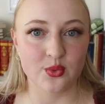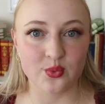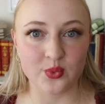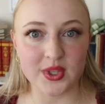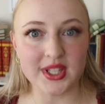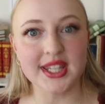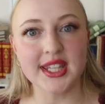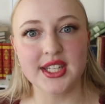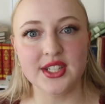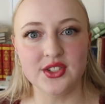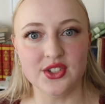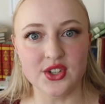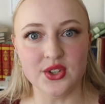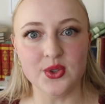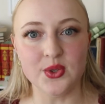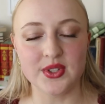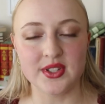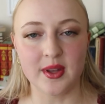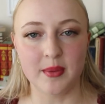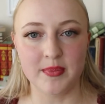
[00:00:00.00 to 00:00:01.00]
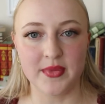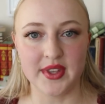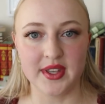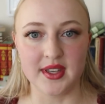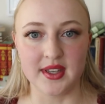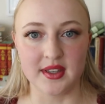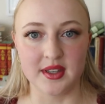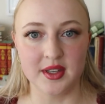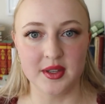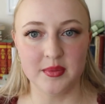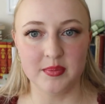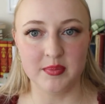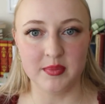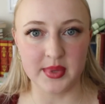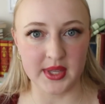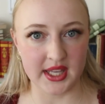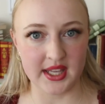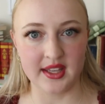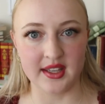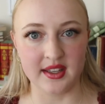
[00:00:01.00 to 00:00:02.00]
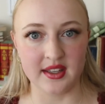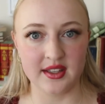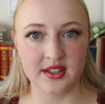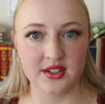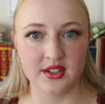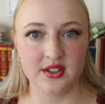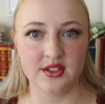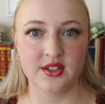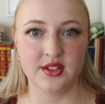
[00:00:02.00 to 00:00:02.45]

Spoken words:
really do something big,